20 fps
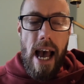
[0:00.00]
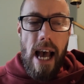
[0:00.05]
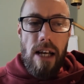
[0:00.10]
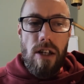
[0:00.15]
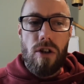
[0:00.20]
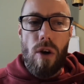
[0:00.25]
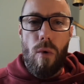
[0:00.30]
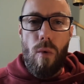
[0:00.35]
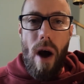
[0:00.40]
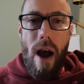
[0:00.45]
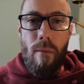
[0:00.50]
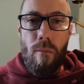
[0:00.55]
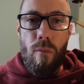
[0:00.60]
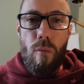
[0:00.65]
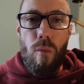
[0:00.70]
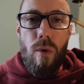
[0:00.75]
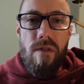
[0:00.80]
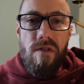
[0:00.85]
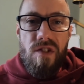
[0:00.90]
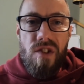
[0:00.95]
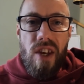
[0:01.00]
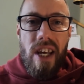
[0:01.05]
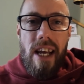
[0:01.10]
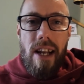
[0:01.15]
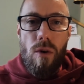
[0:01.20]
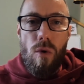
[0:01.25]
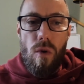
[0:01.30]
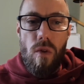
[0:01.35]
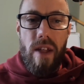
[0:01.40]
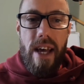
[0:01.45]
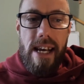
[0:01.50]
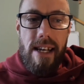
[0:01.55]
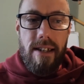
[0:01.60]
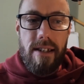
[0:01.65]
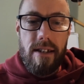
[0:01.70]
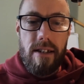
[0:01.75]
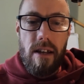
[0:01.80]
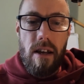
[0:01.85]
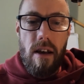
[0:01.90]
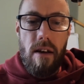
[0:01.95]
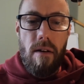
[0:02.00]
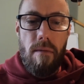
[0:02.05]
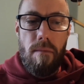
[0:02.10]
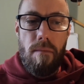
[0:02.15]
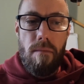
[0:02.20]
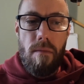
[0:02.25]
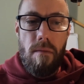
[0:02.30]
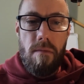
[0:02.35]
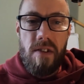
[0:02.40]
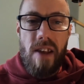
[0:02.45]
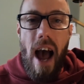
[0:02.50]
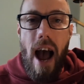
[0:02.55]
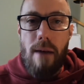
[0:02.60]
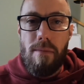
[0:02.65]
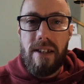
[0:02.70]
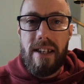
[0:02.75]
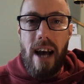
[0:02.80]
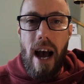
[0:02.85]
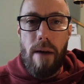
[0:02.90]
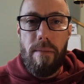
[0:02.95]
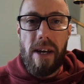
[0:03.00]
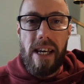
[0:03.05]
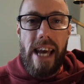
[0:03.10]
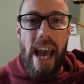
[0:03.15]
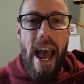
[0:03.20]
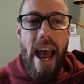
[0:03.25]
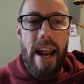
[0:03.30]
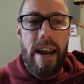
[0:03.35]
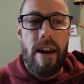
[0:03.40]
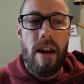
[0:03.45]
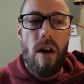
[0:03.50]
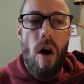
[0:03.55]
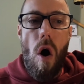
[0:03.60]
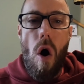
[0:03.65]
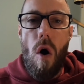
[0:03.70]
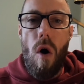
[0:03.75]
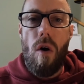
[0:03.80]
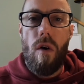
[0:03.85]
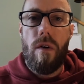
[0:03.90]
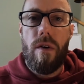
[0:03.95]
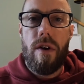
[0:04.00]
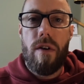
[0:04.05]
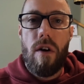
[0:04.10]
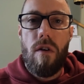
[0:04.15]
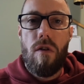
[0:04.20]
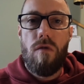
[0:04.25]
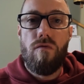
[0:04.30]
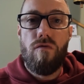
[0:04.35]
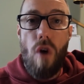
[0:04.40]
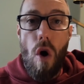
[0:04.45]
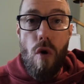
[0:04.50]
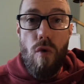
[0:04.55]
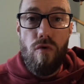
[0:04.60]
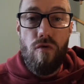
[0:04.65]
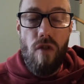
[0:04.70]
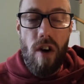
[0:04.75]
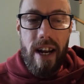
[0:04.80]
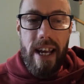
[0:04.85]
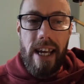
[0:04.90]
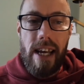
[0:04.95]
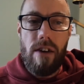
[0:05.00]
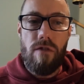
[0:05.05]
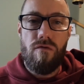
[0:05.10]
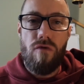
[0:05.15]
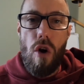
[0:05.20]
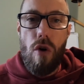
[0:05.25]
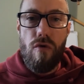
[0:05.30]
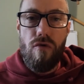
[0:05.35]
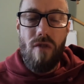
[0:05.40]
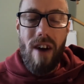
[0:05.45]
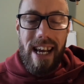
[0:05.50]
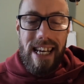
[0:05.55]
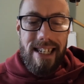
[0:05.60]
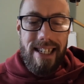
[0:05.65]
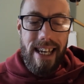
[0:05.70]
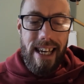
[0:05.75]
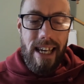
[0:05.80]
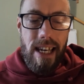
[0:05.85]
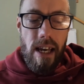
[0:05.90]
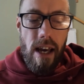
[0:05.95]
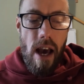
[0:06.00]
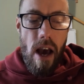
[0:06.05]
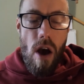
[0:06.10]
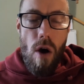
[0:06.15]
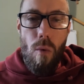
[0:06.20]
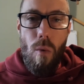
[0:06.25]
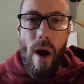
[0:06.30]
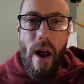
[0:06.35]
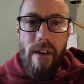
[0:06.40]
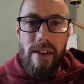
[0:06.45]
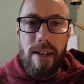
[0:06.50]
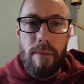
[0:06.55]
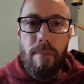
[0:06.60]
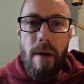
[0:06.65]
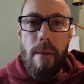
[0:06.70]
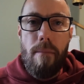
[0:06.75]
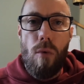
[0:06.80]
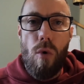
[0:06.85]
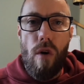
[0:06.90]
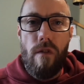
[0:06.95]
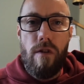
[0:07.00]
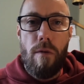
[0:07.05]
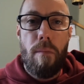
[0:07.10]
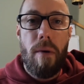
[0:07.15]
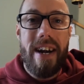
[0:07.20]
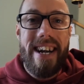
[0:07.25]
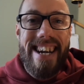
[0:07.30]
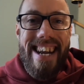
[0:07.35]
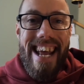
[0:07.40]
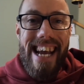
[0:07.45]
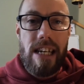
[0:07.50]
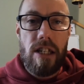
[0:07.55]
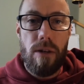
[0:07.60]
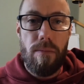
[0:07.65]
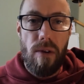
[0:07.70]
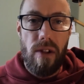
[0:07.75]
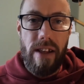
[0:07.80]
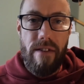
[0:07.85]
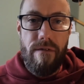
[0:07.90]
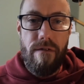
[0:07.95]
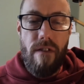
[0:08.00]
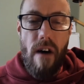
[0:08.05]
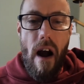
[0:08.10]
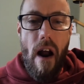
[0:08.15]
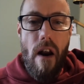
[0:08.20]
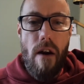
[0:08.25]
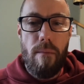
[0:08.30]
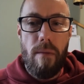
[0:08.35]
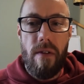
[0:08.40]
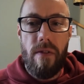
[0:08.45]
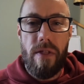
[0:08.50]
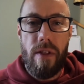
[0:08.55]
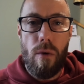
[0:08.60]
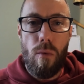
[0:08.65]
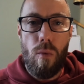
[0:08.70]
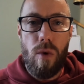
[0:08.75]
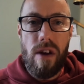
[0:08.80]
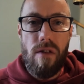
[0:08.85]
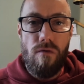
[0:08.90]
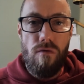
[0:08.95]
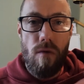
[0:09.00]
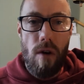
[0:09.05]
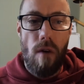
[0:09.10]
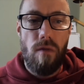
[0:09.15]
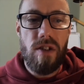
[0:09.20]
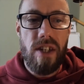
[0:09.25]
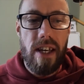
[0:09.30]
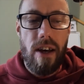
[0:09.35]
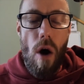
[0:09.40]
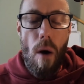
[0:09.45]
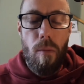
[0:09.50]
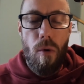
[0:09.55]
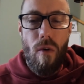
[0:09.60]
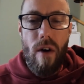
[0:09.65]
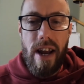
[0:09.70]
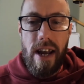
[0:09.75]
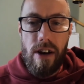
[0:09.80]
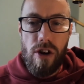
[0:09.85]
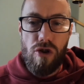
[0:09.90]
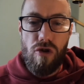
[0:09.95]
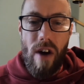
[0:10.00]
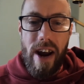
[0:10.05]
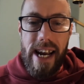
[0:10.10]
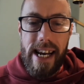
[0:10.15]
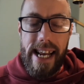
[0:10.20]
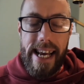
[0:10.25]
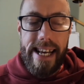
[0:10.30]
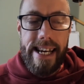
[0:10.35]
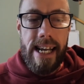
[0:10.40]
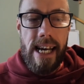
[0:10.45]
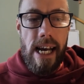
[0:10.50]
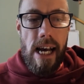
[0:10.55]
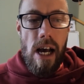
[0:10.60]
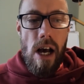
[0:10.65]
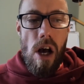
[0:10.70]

So we've seen all this time and time again on road running and road racing, where it's a bit more of a predictable environment that we obviously operate and train in.